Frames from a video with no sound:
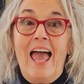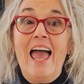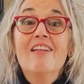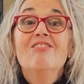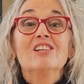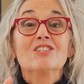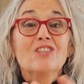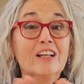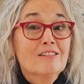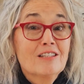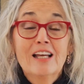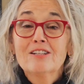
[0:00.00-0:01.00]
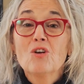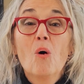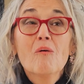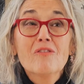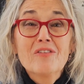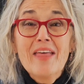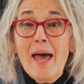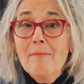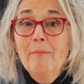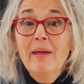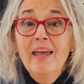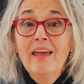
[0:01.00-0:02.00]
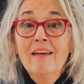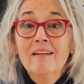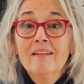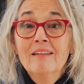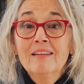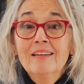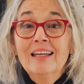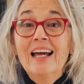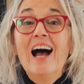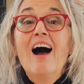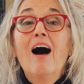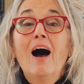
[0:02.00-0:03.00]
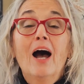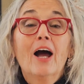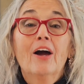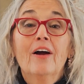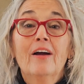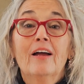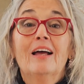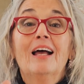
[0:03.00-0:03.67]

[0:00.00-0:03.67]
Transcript: and the sunsets over that bay are